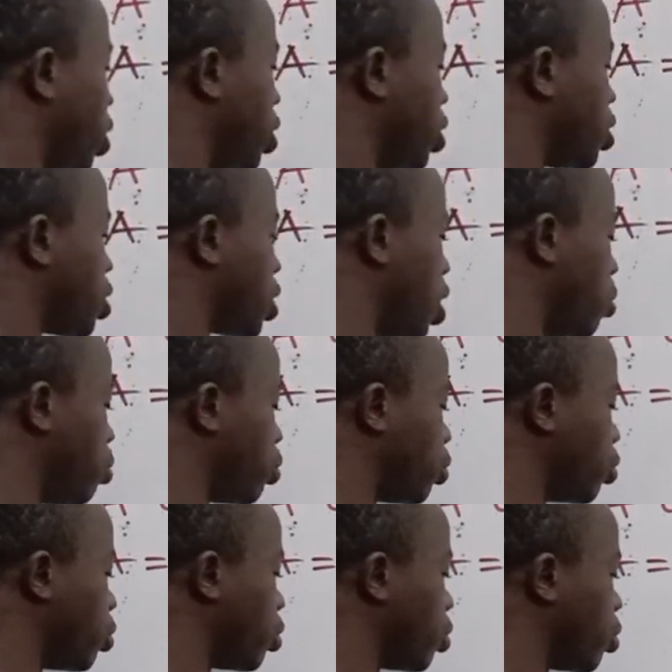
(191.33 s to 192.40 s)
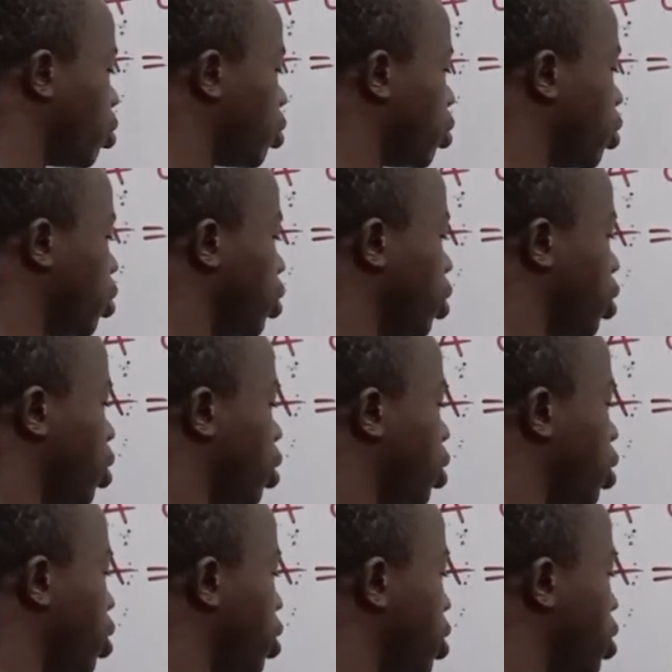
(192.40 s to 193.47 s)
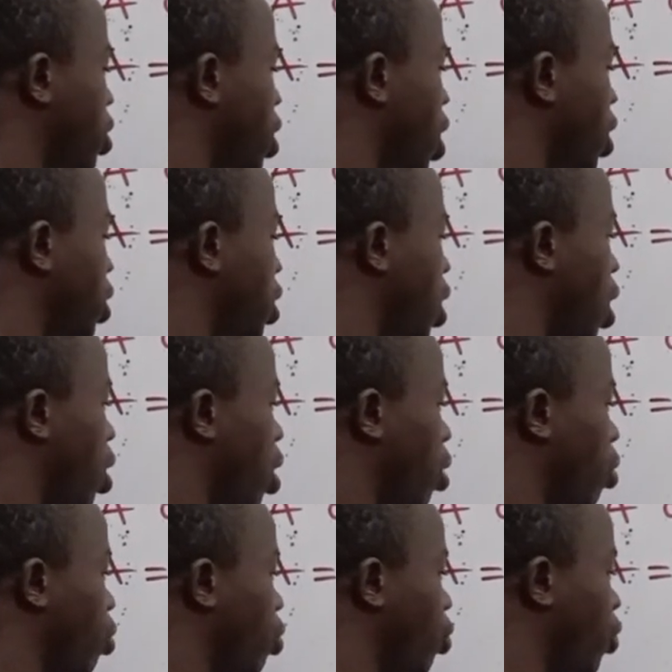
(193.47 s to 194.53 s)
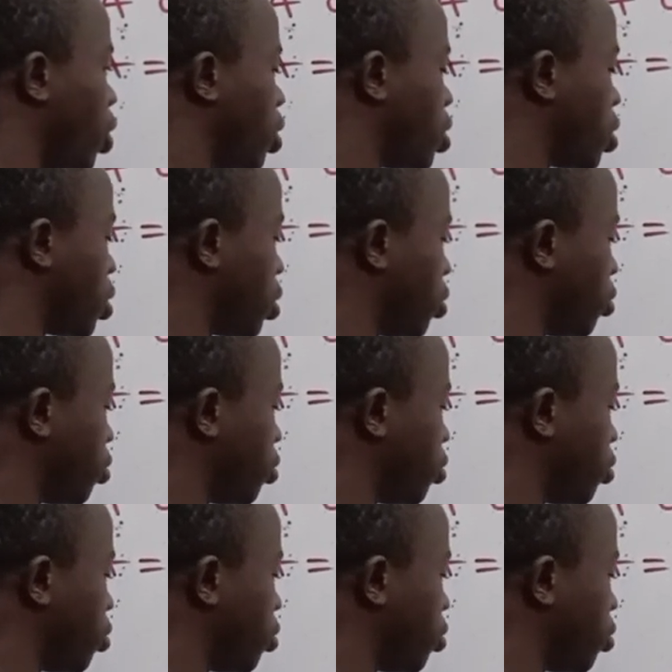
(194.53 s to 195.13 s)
a sample inside our cuvette,